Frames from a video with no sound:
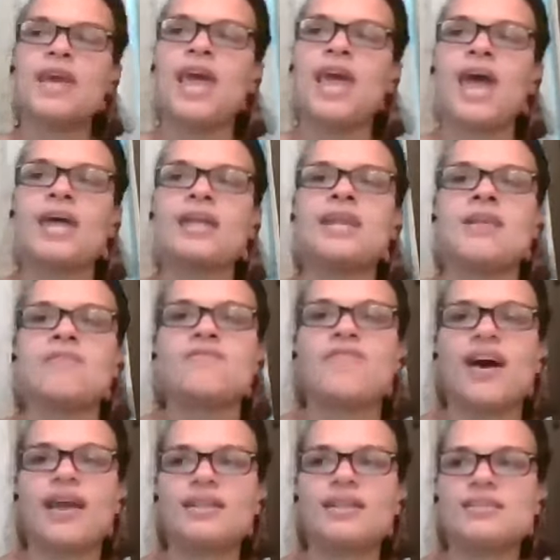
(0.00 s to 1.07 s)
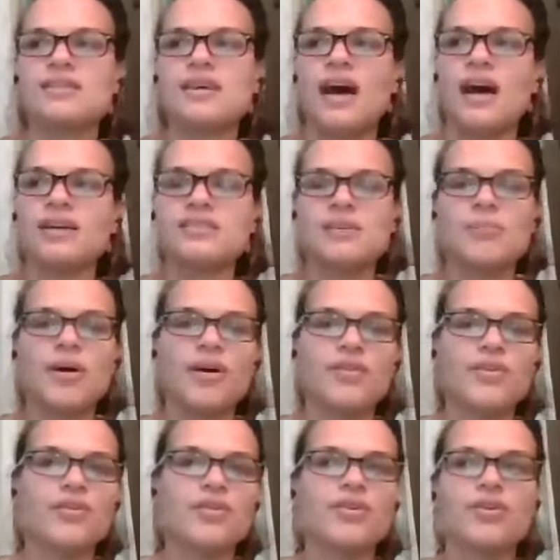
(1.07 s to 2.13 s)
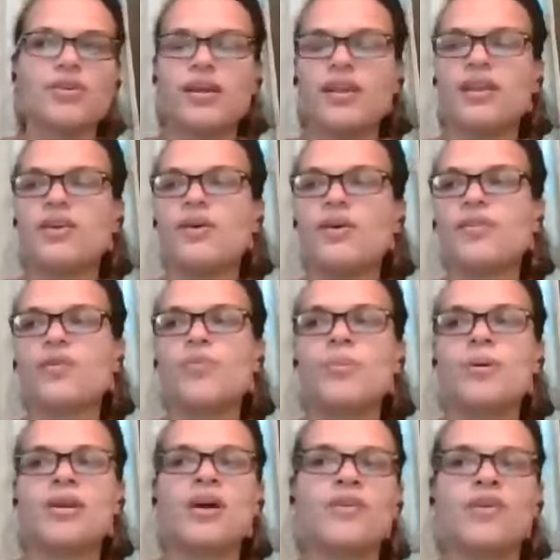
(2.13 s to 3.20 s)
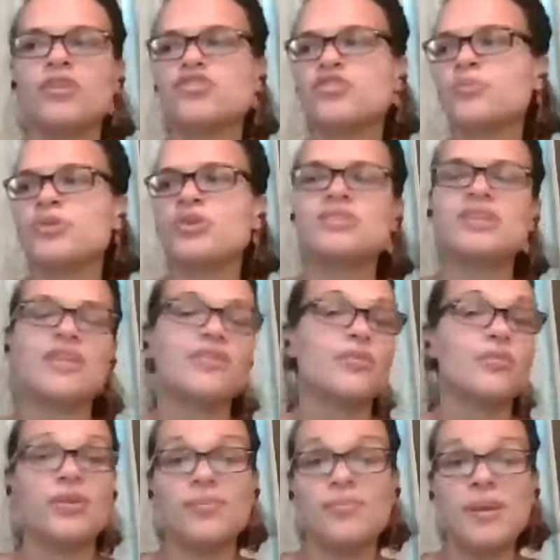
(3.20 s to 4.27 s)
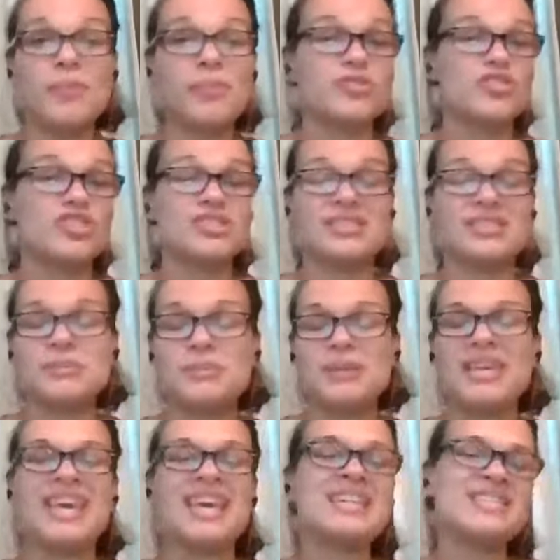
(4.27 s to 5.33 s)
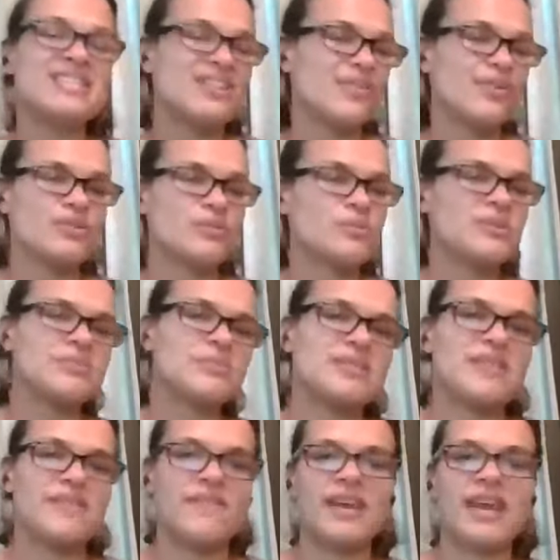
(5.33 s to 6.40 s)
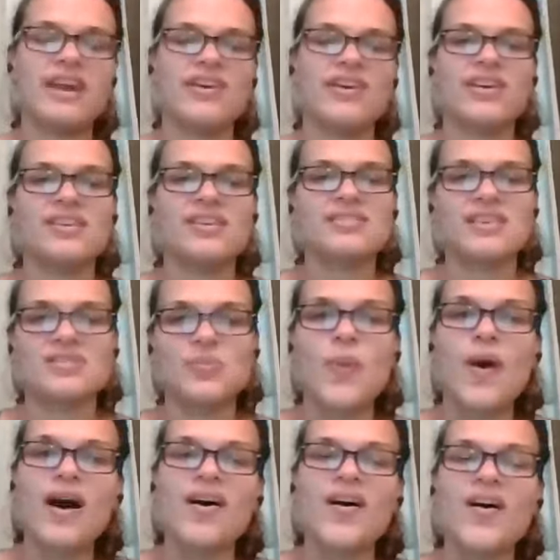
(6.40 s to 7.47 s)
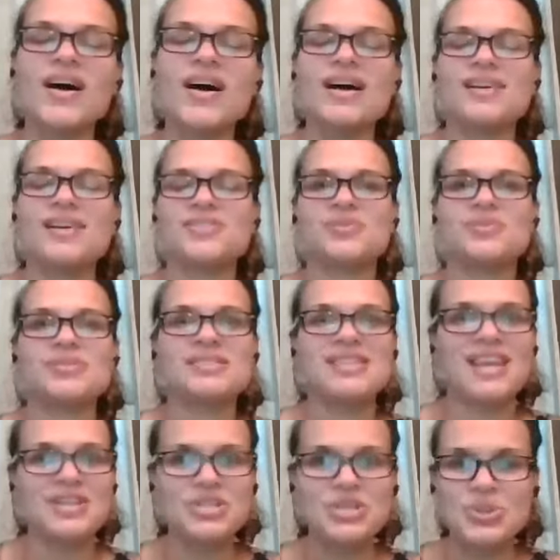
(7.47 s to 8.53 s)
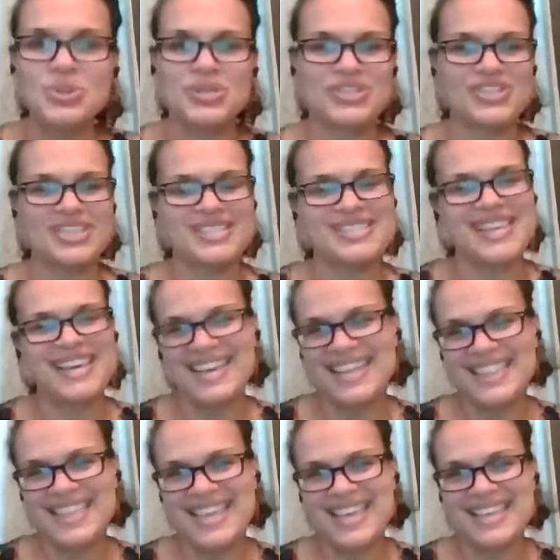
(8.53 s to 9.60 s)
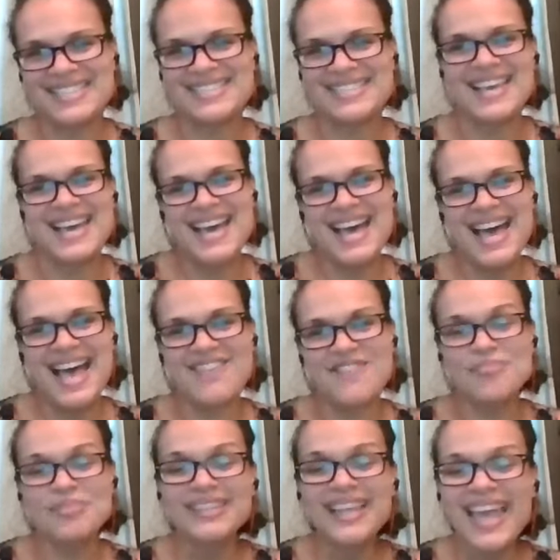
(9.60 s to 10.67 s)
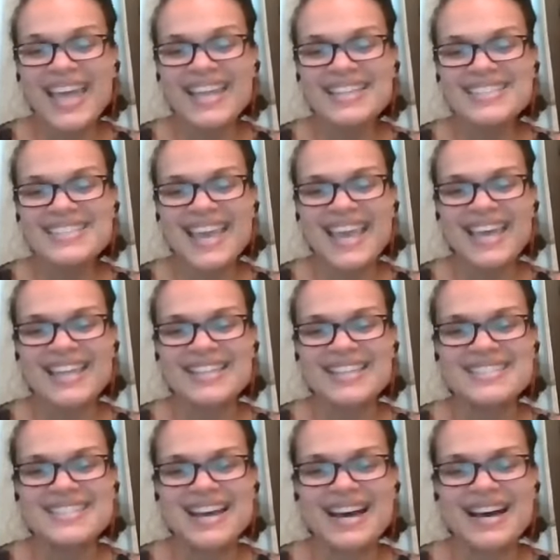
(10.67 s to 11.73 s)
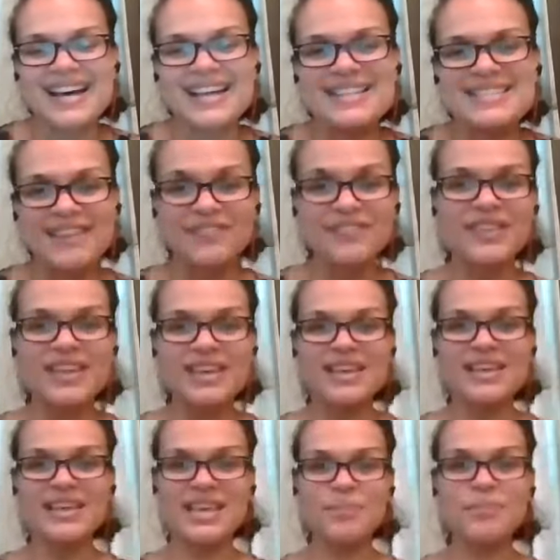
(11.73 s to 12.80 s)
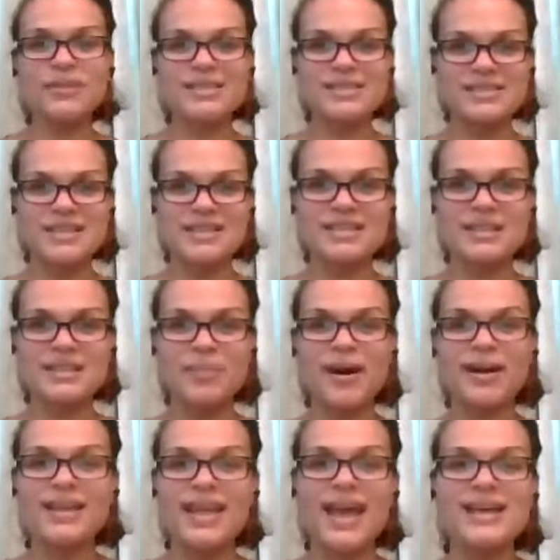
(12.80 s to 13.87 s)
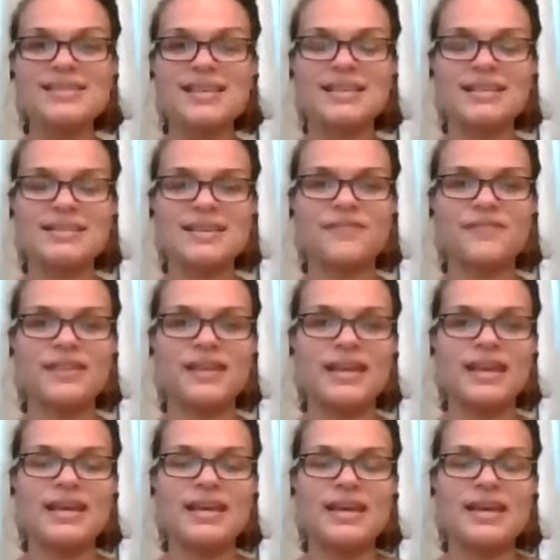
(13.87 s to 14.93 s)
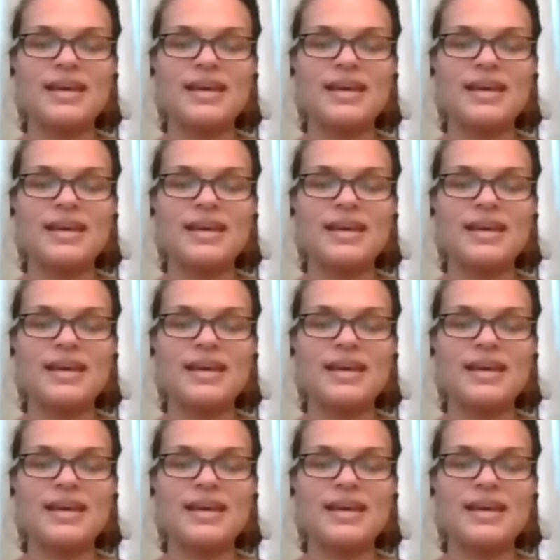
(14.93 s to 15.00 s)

and invite uh, some other you know other women other entrepreneurs other people just to speak into those specific areas as well so stay tuned there's exciting things have planned and uh, definitely keep listening to the podcast and definitely